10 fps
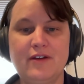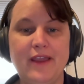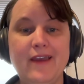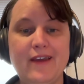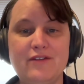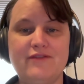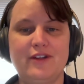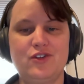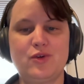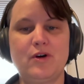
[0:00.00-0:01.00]

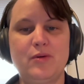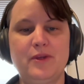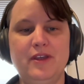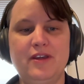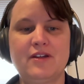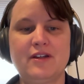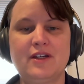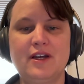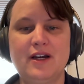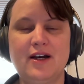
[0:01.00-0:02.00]
financial well-being.
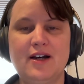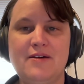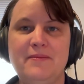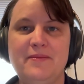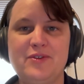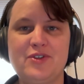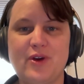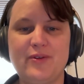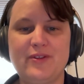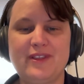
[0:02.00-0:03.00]

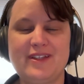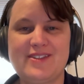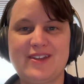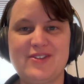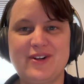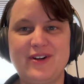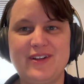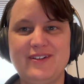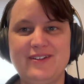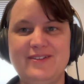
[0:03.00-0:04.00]
So let's get started.